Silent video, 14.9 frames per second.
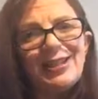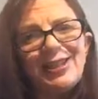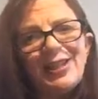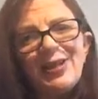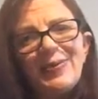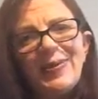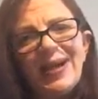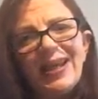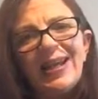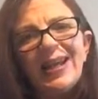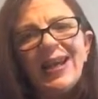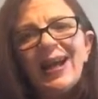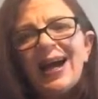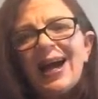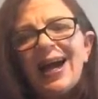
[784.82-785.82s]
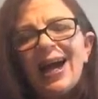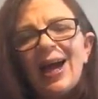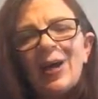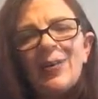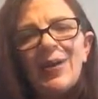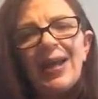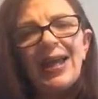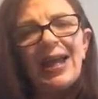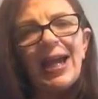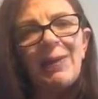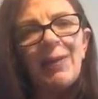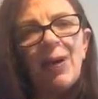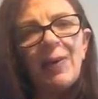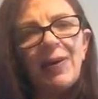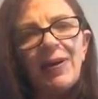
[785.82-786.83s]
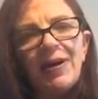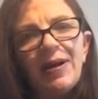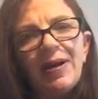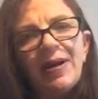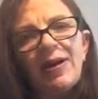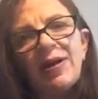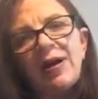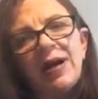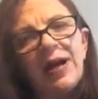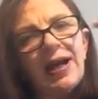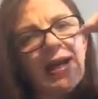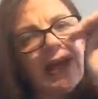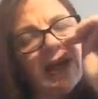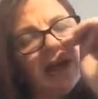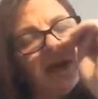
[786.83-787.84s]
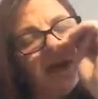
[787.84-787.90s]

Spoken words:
to me. It came up in a